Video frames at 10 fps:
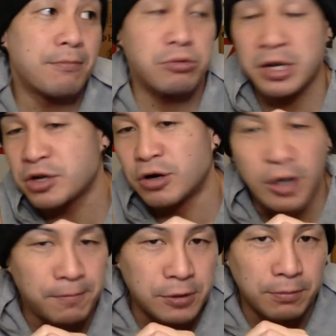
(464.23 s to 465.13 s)
perennial
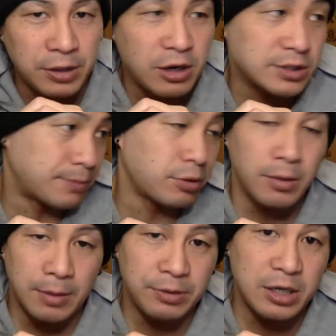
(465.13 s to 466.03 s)
all-pro players or Pro
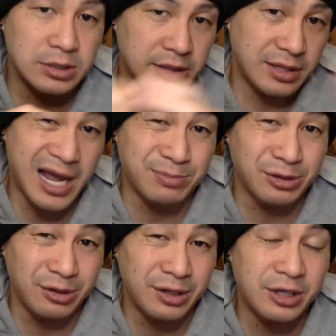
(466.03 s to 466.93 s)
Bowl players. They
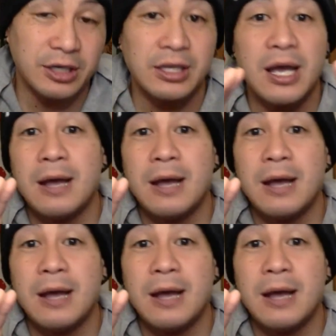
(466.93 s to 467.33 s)
absolutely could.